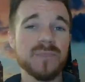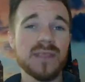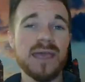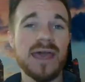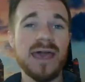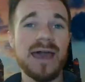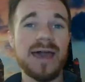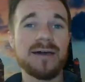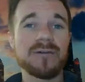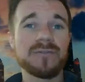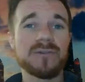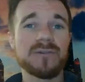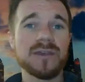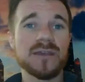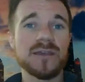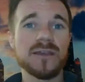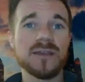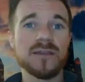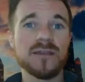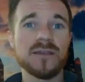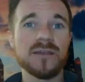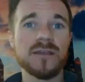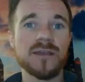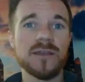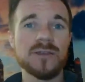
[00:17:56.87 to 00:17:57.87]

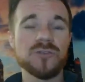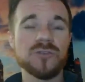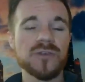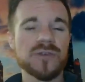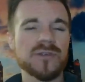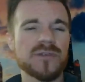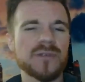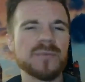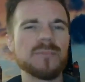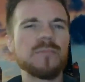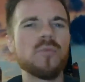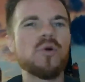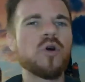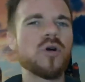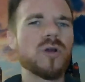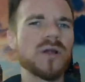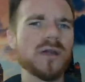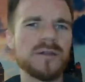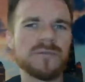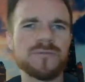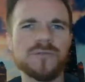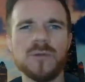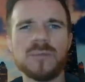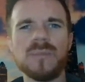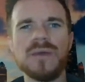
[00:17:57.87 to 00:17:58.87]
having just some more
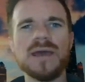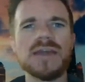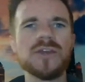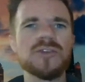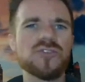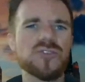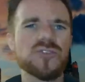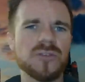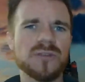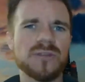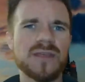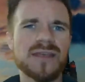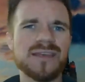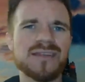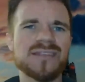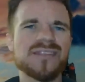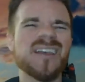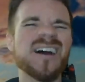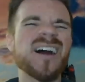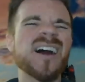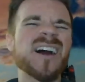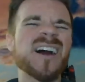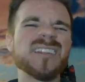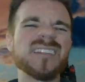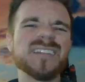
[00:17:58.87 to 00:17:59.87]
information that's
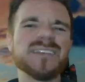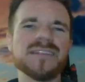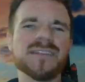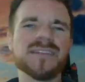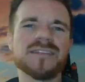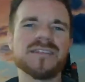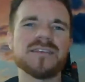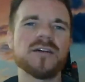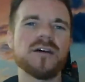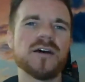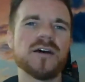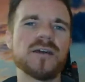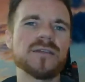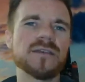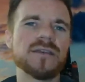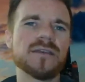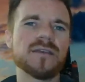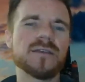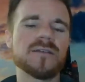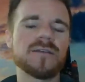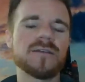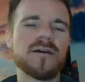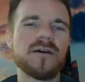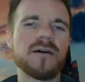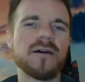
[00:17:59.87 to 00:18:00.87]
not listed
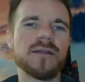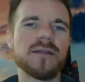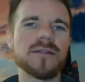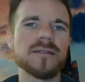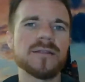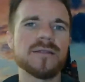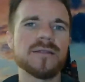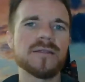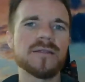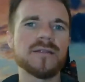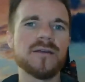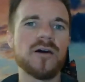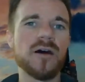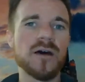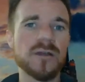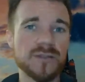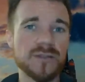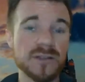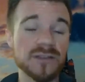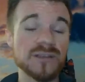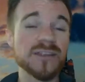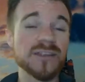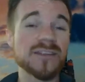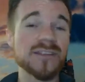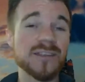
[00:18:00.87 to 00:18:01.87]
the
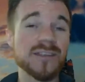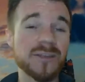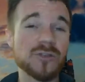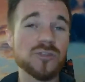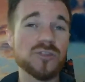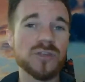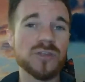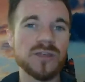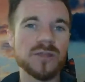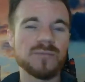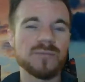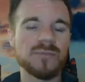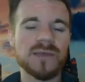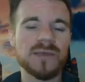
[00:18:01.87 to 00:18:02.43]
listing sheet.